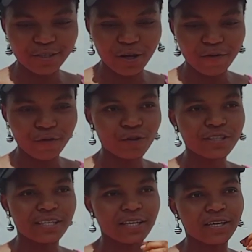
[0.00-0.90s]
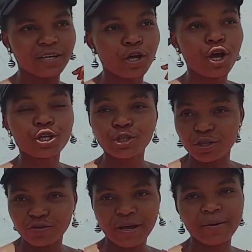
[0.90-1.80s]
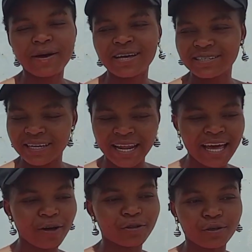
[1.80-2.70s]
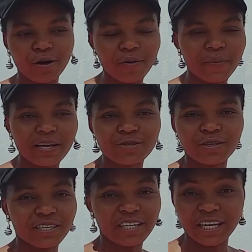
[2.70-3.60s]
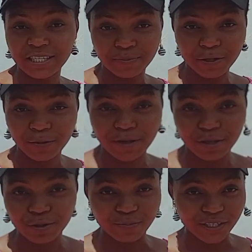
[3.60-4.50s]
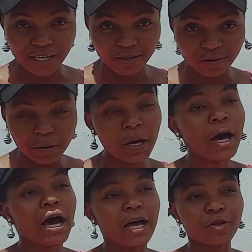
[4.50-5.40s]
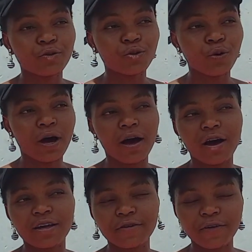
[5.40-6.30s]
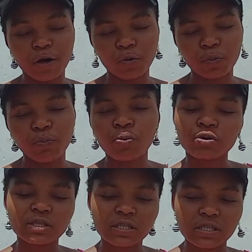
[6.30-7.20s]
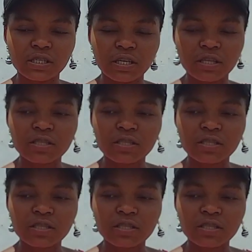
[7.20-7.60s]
it's not even the subscribers, like, or the comments, or the engagement on my YouTube channel. I don't know if I will post it